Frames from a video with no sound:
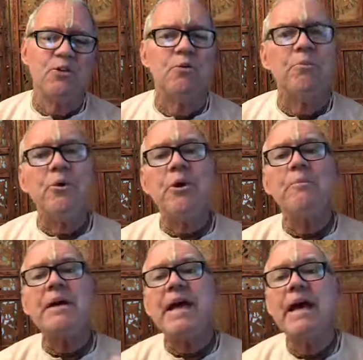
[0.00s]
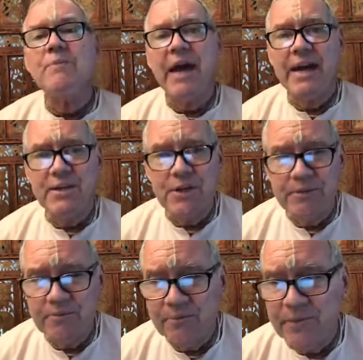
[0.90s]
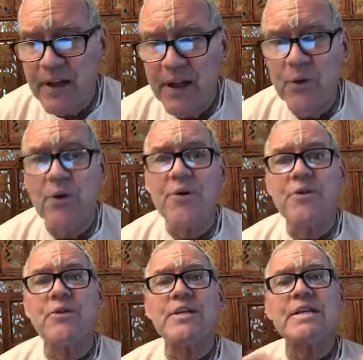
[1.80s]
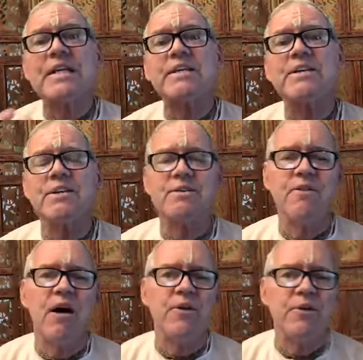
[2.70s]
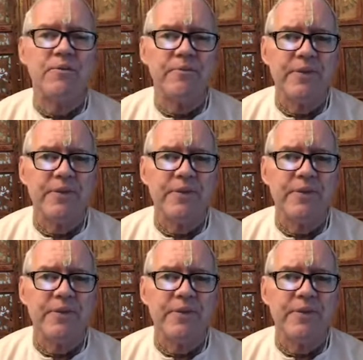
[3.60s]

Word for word: So Puru became aged in order to assist his father